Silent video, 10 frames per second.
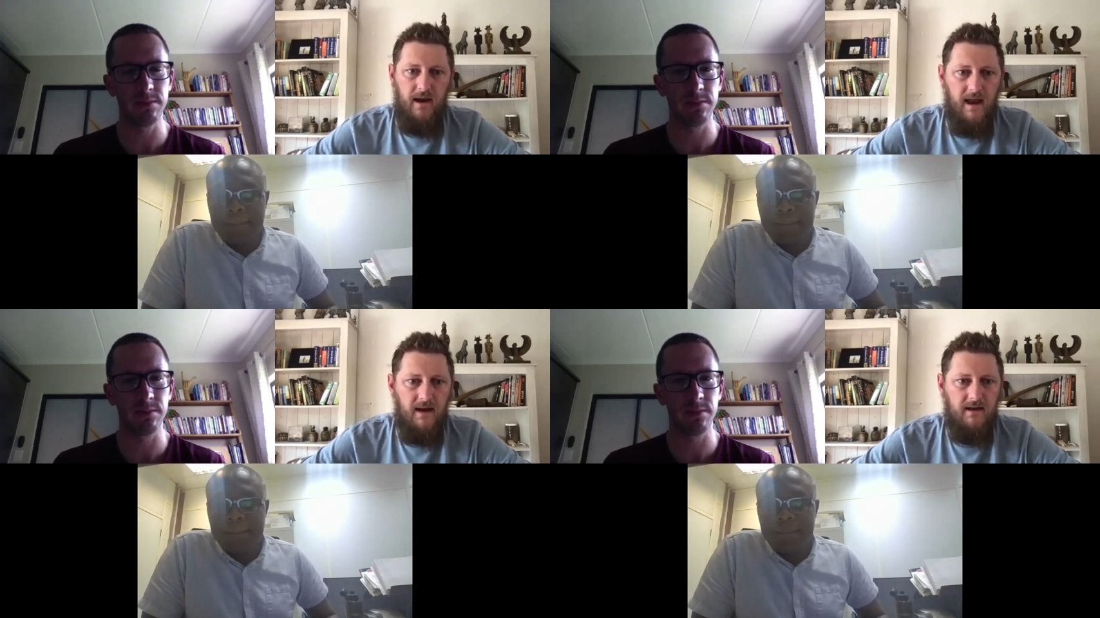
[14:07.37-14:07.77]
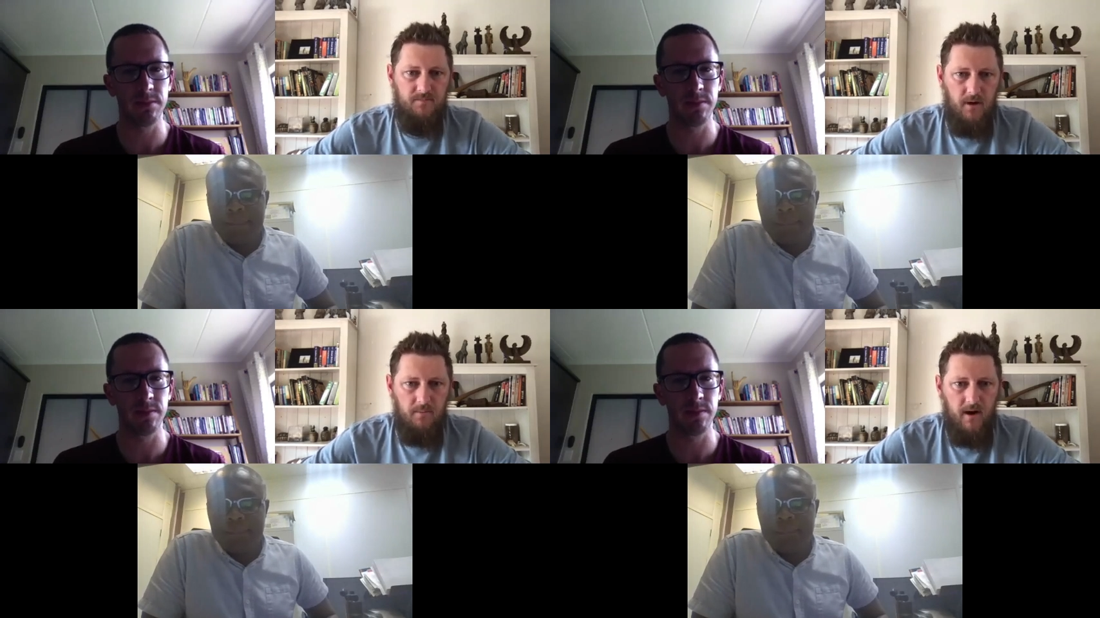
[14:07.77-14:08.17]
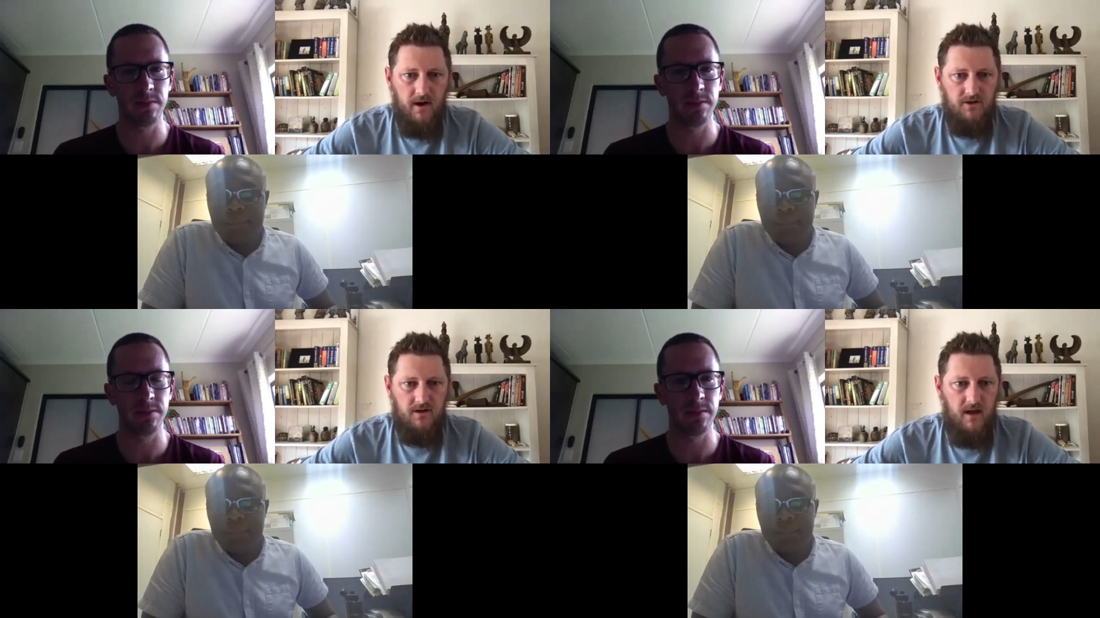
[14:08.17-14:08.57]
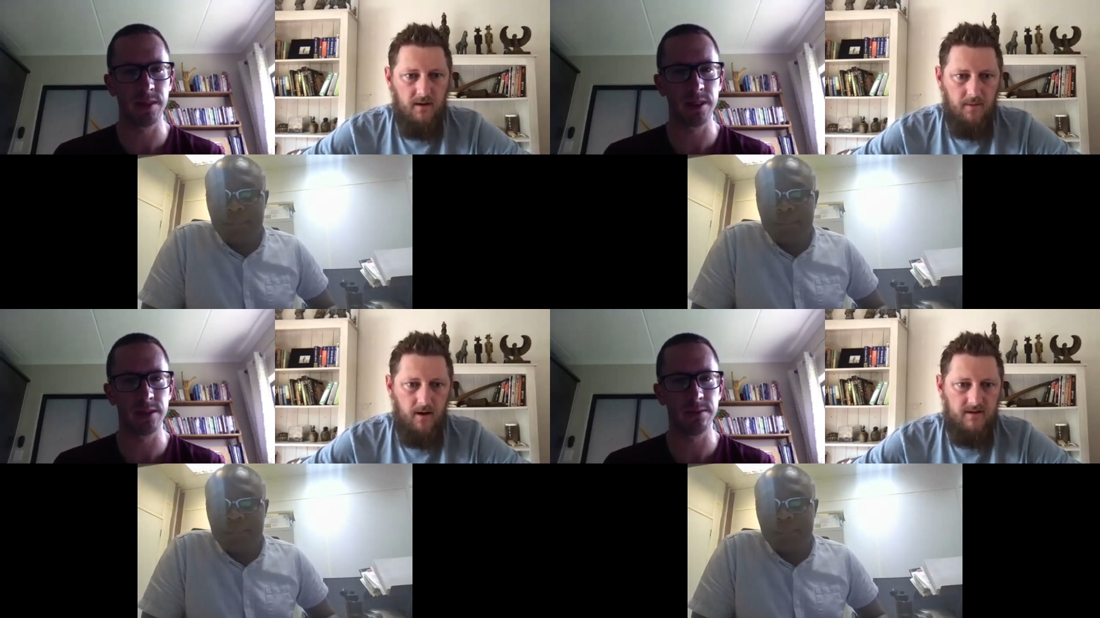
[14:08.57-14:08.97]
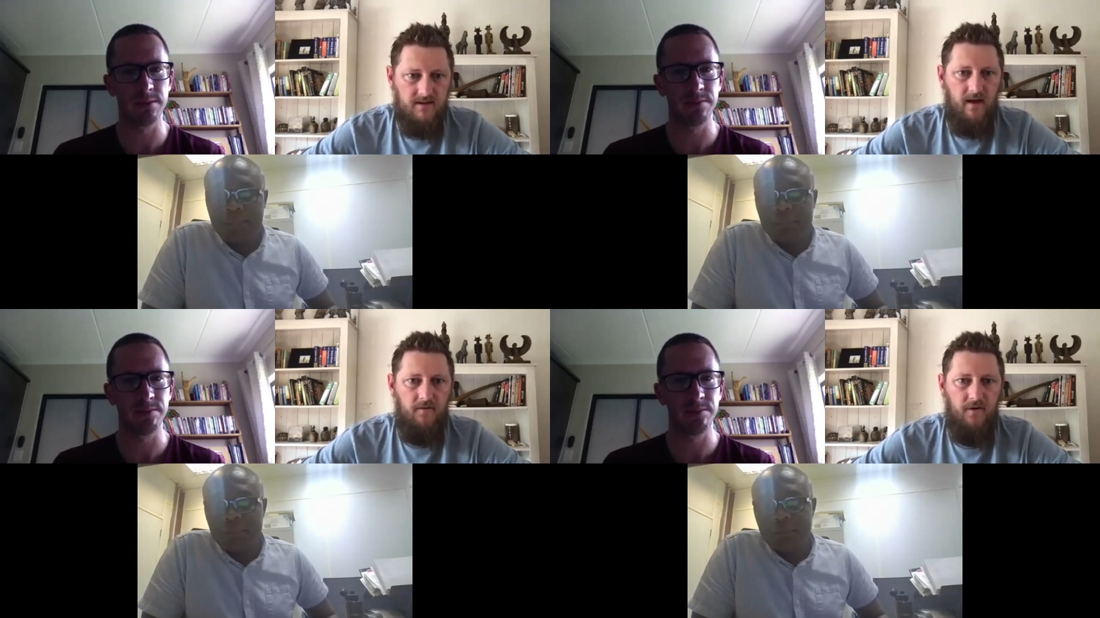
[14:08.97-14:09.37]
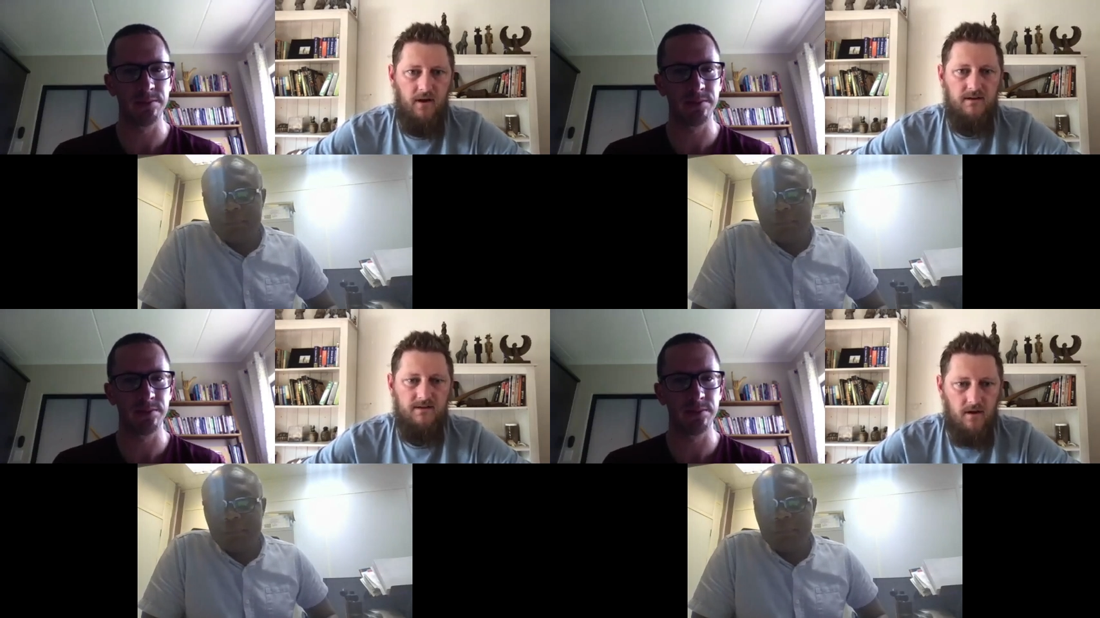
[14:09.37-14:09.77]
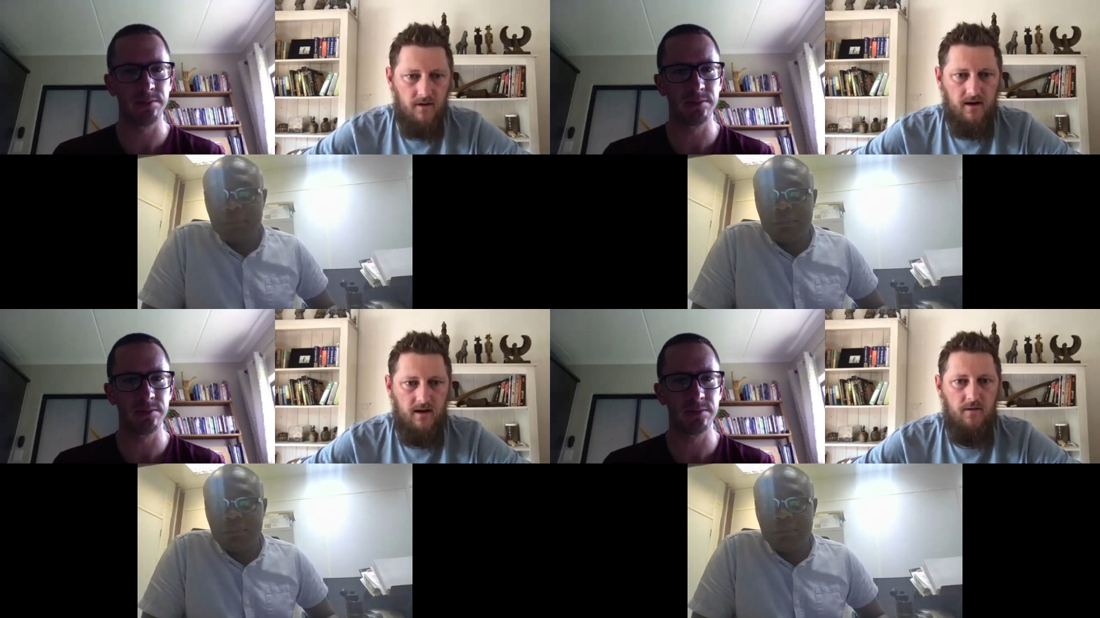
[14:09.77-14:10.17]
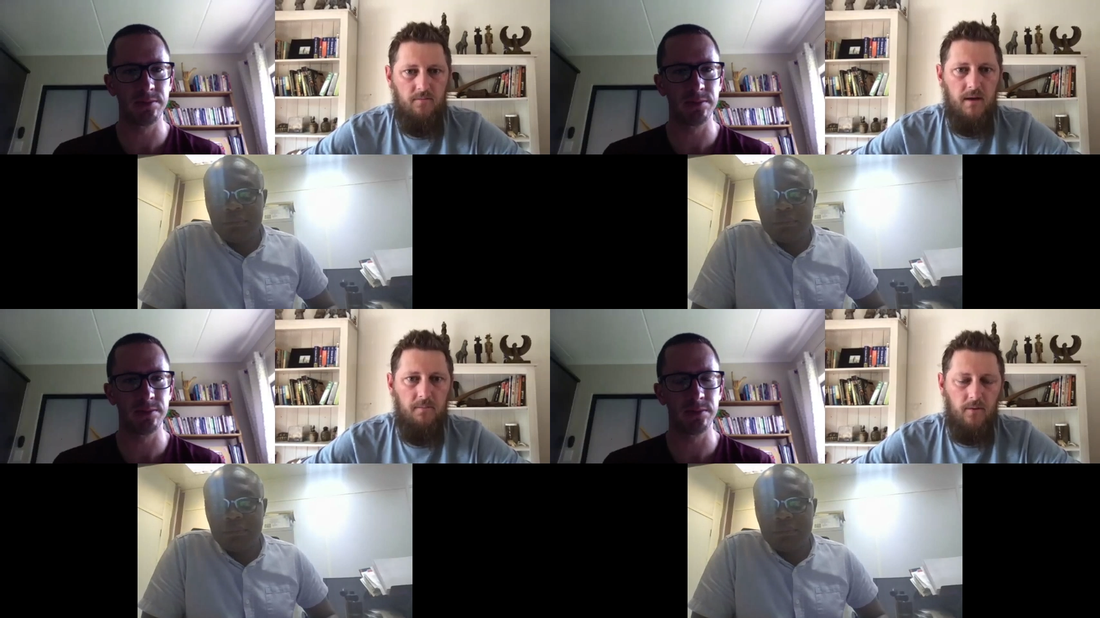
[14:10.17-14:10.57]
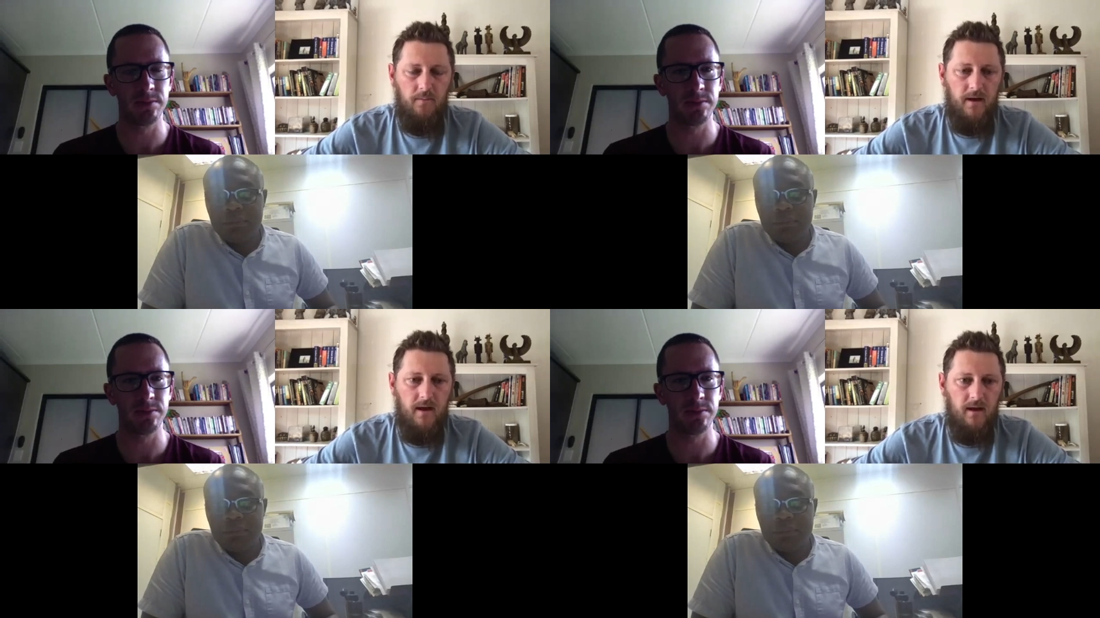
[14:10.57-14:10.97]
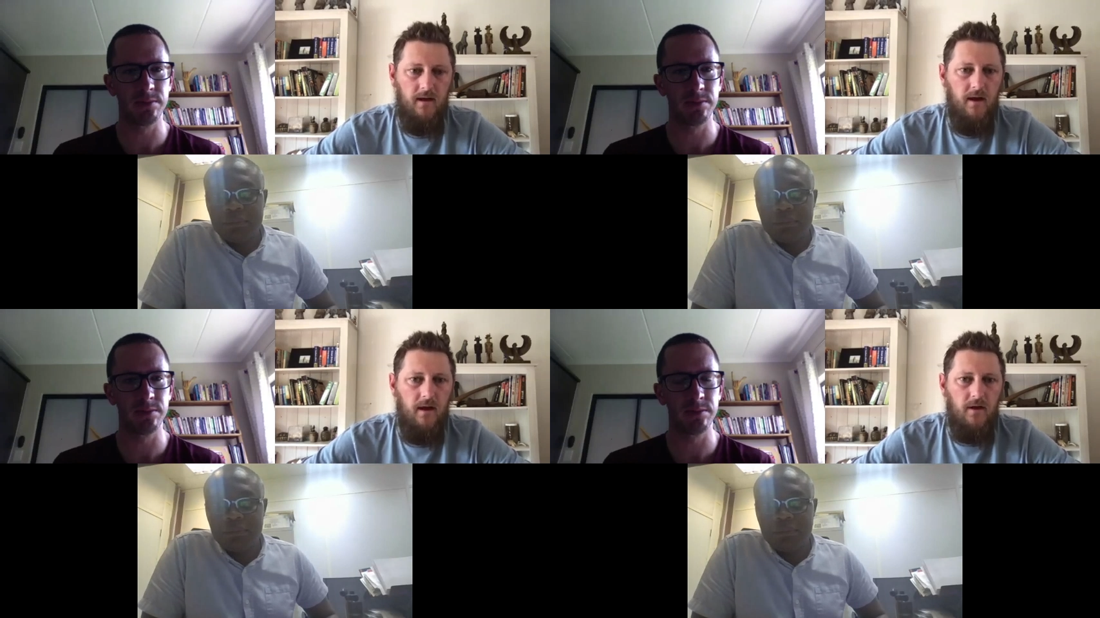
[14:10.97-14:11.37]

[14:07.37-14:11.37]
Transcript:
Speaker 1: land expropriation in that part of South Africa historically, with people being